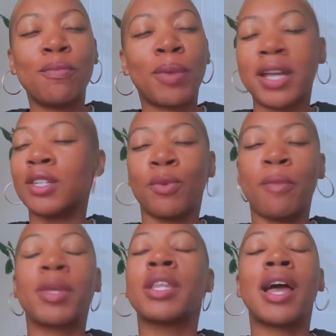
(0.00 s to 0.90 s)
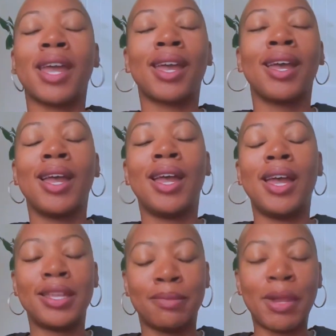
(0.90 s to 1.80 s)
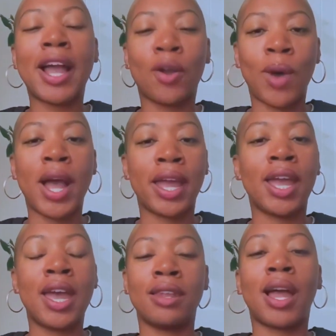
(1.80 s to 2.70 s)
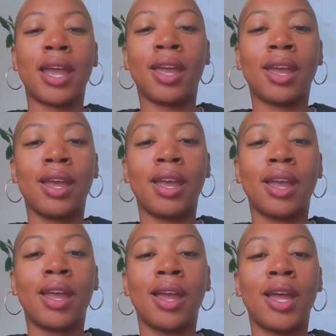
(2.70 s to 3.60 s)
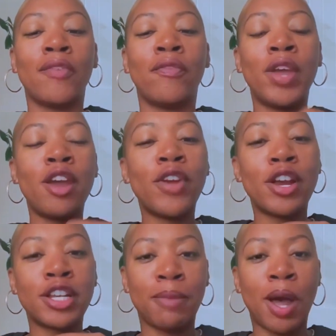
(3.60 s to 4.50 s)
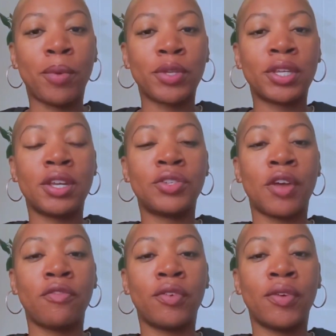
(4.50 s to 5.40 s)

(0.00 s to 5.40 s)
places where it'd be like it's black, white, and like very, very small percentage of